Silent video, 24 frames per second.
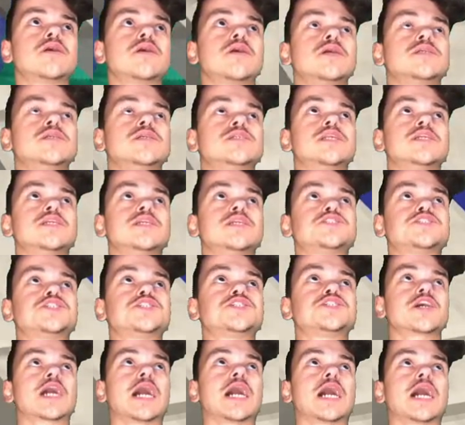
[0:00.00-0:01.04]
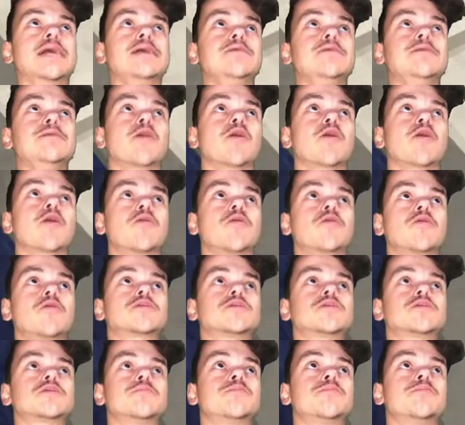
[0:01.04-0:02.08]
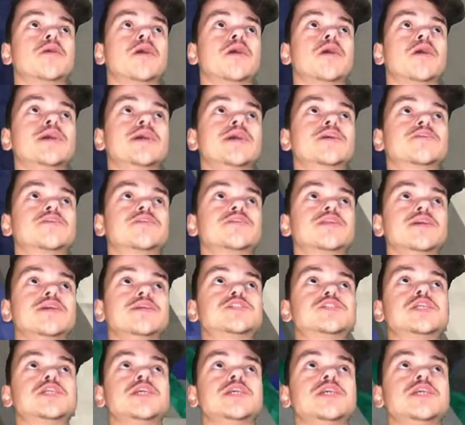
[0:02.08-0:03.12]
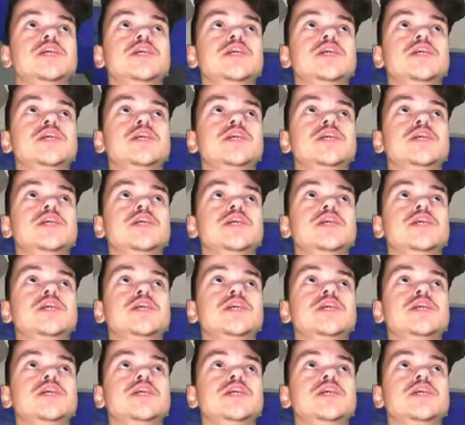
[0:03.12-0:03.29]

it's literally like a block, but it could literally